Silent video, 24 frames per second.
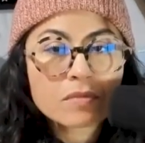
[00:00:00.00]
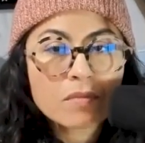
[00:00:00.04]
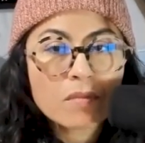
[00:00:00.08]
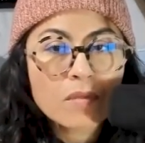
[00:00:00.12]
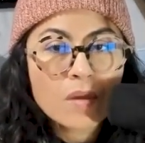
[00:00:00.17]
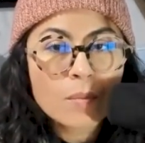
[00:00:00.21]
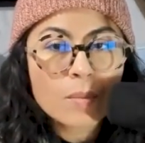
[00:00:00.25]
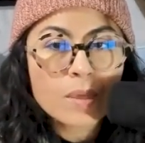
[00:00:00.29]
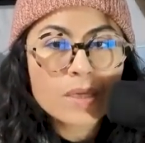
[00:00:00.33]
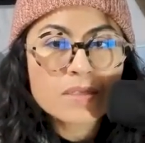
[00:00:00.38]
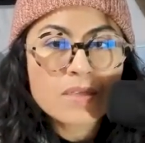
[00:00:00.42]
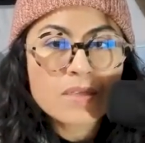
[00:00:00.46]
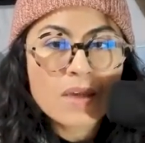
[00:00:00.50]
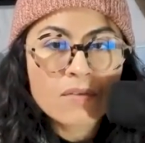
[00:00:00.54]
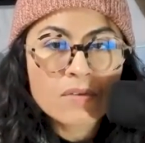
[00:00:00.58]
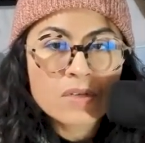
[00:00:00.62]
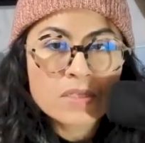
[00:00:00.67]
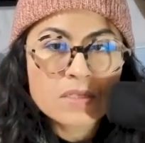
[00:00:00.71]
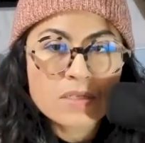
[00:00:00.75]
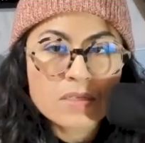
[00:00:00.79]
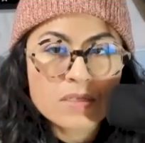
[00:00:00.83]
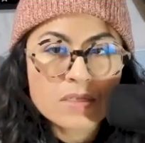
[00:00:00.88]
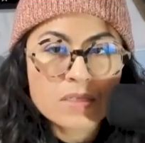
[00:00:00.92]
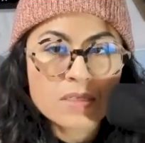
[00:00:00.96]
Because having a
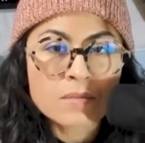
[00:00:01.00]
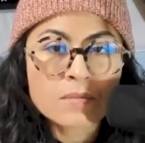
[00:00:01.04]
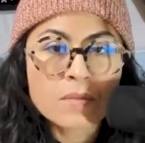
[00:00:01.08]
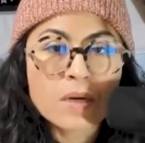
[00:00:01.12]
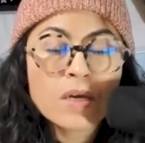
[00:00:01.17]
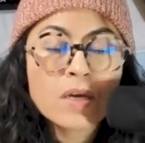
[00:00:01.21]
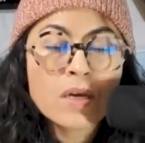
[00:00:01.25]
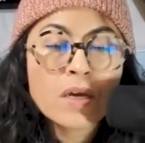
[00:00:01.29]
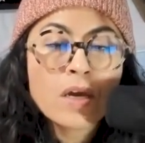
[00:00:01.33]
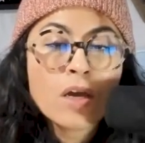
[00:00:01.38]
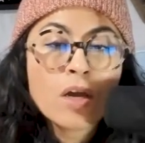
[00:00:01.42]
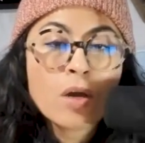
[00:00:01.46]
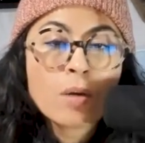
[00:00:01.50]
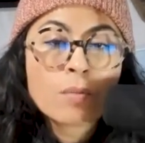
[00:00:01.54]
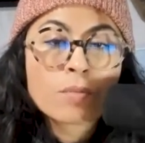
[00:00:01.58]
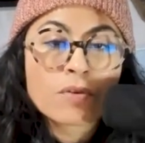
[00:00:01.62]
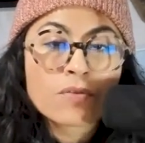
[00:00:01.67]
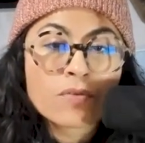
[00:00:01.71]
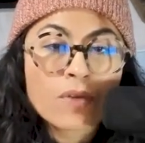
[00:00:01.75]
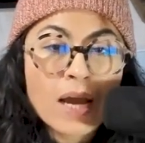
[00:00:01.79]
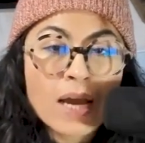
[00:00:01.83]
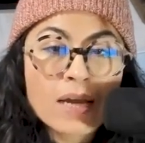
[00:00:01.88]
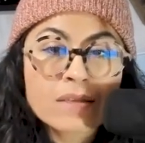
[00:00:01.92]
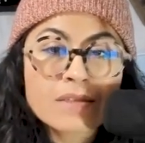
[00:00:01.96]
system
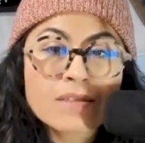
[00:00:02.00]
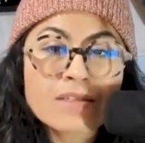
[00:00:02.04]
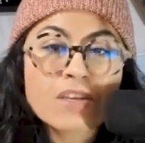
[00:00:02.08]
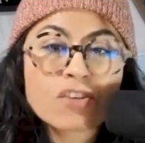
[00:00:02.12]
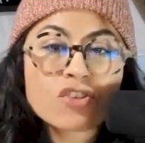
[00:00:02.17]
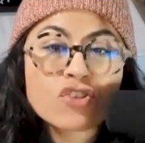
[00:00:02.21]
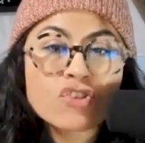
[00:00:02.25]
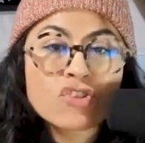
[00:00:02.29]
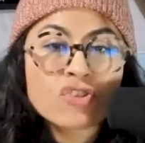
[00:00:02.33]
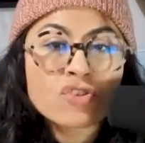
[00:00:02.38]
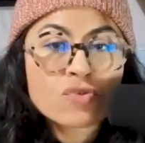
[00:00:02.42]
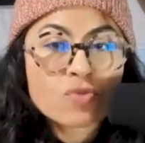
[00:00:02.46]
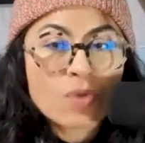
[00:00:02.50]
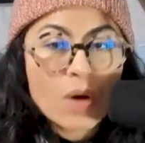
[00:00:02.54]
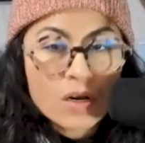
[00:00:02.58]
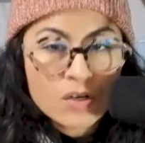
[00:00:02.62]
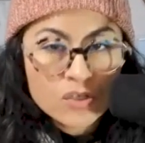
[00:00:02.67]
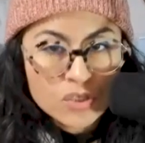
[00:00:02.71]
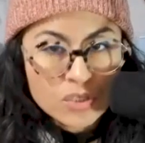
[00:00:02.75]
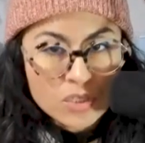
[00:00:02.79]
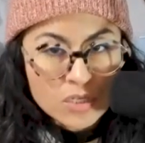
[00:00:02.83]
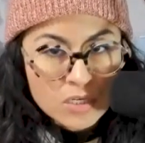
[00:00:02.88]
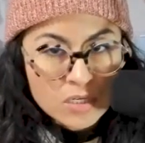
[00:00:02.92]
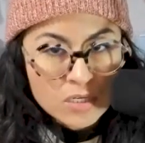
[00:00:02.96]
provides
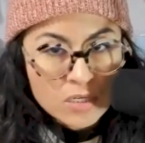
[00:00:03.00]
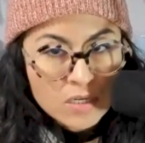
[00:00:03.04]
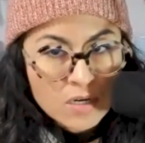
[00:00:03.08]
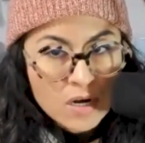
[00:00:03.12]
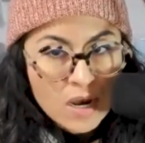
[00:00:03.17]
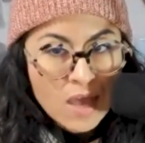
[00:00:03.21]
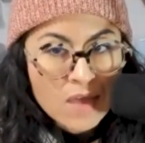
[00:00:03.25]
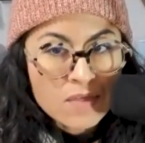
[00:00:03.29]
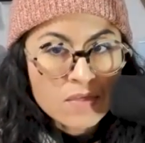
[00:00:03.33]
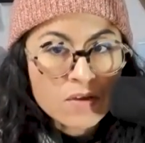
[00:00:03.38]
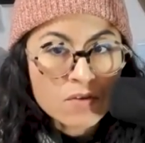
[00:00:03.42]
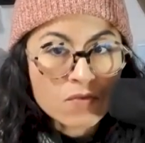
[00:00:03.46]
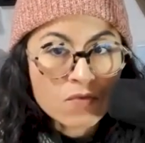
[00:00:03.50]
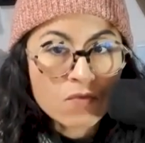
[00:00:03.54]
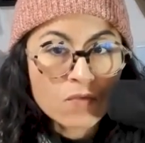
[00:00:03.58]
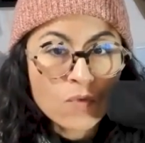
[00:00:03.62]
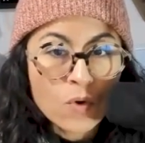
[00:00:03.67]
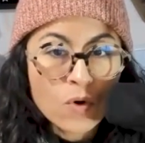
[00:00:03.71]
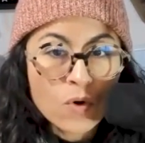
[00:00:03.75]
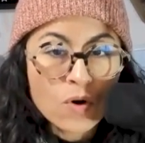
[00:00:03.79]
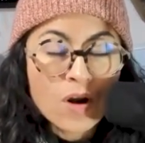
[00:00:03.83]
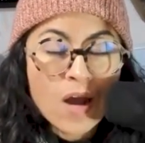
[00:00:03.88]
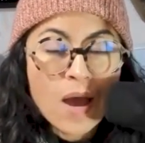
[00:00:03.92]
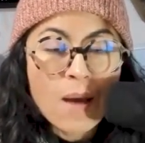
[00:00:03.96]
structure and
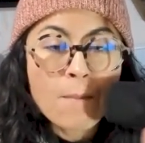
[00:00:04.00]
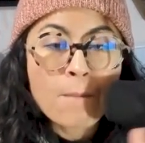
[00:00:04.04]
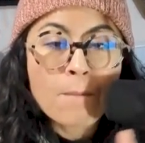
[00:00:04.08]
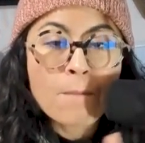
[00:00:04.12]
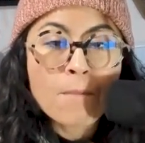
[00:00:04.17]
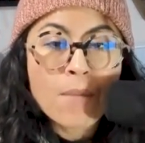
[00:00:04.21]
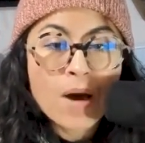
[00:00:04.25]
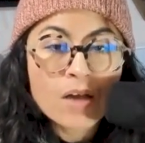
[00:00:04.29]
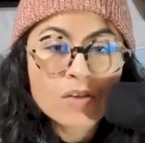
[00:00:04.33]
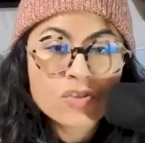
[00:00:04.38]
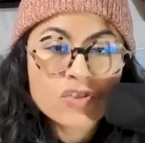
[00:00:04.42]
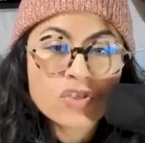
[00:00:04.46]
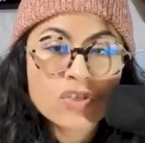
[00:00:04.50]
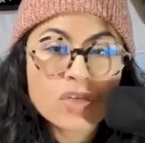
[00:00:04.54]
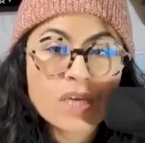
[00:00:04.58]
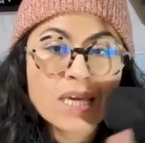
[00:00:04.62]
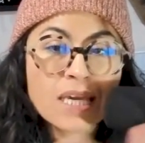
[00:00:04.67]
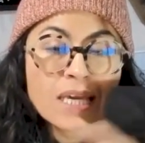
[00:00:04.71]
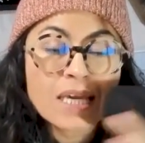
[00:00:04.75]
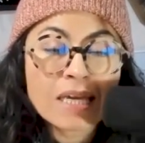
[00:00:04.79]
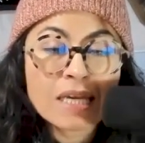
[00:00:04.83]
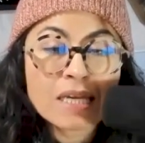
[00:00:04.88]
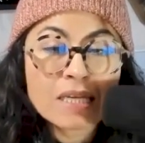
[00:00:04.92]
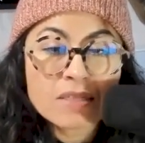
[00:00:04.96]
therefore a much
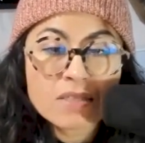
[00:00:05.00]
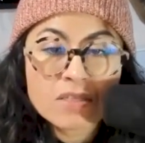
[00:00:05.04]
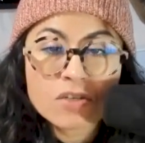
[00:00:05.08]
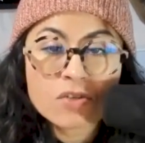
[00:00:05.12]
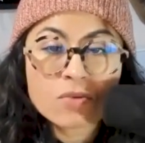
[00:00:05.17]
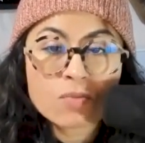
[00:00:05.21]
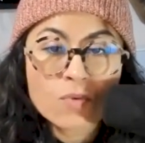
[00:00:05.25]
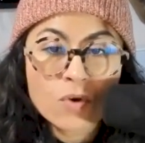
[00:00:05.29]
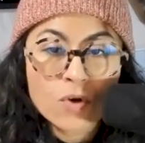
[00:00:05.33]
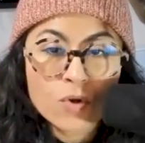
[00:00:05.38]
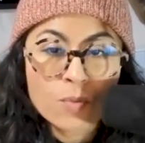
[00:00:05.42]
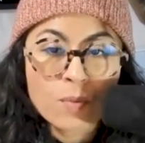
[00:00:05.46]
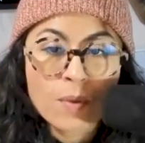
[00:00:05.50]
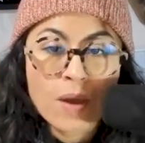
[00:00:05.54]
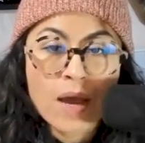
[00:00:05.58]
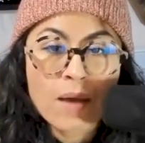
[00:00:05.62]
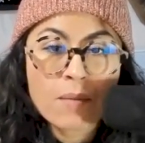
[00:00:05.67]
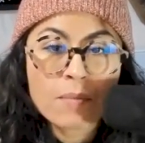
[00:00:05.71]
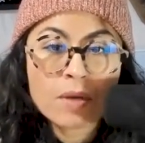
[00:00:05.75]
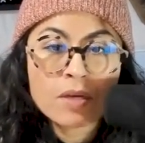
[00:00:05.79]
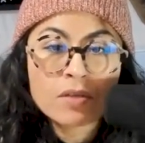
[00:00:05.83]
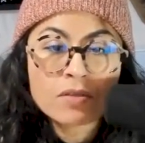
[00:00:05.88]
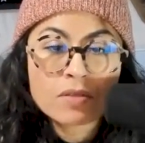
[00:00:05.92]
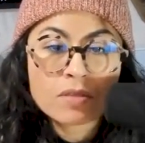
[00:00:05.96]
easier
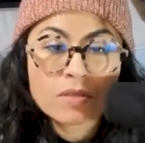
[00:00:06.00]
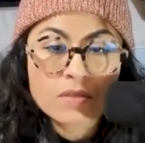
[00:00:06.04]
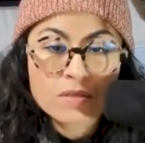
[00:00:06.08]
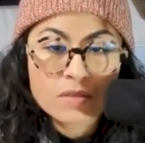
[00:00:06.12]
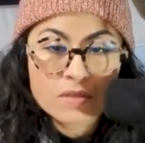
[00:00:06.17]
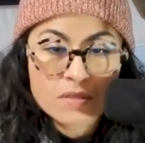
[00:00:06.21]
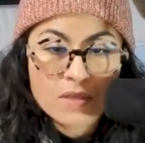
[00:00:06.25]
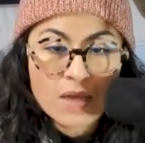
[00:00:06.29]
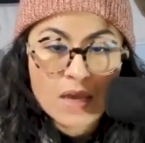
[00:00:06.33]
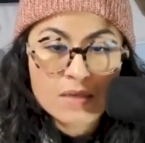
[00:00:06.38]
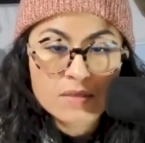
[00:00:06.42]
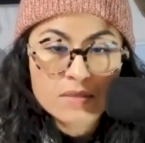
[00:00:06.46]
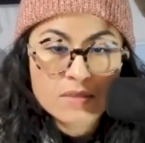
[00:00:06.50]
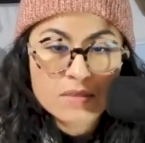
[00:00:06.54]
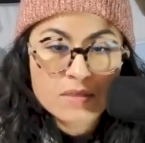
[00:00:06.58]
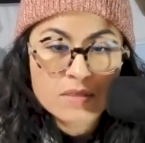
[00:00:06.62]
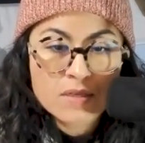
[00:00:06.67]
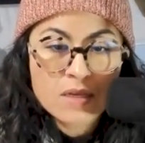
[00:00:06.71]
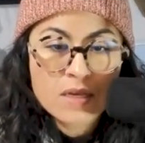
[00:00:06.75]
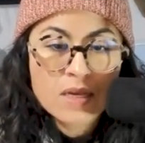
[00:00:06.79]
roadmap to success.